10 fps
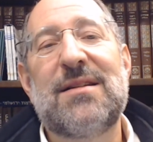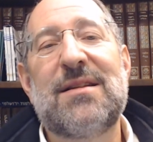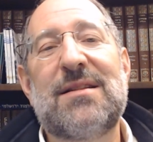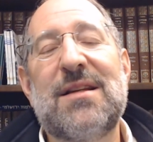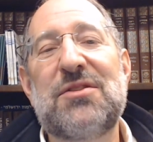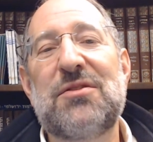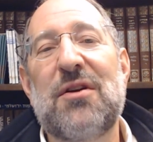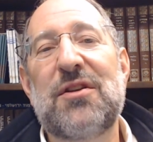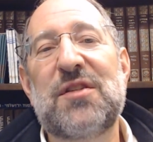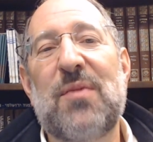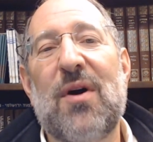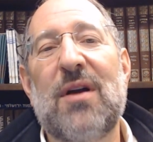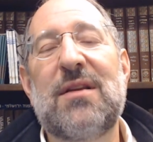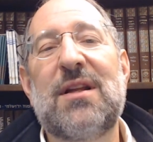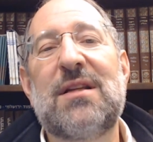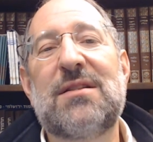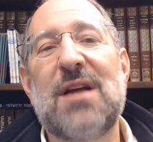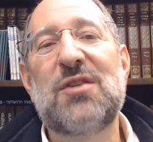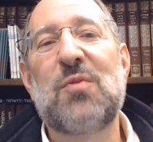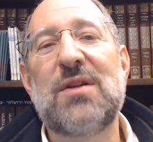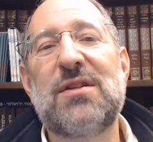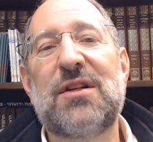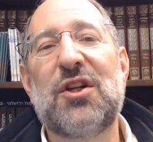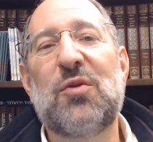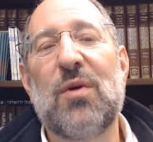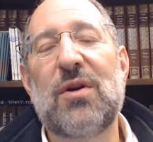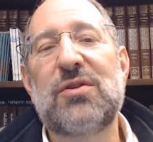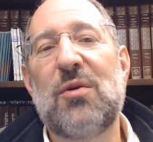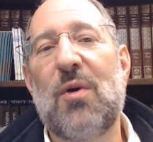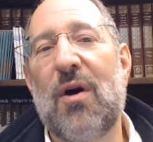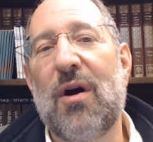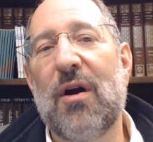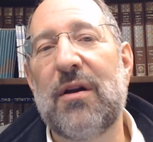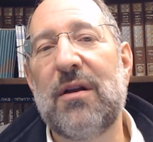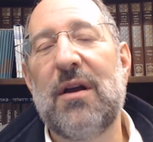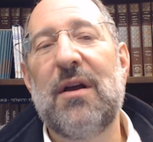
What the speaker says: decision on his part that he just wasn't going to work so hard